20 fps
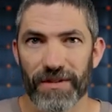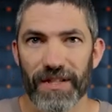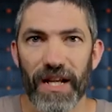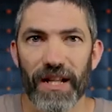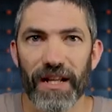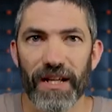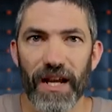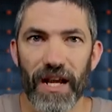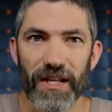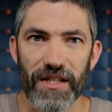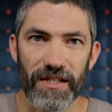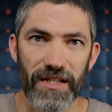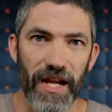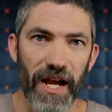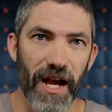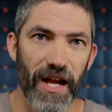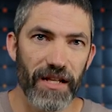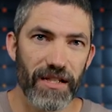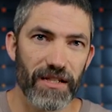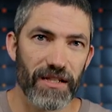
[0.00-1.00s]
delegates
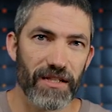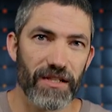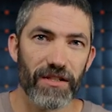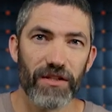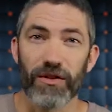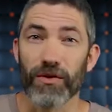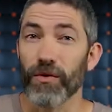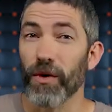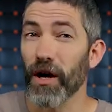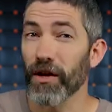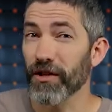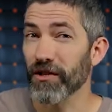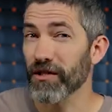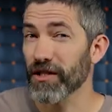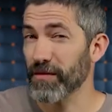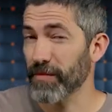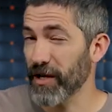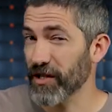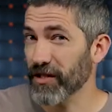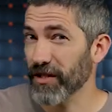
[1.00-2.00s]
tasks to other
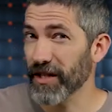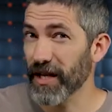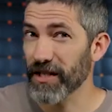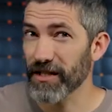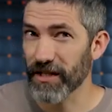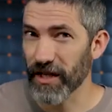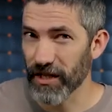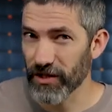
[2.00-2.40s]
specialized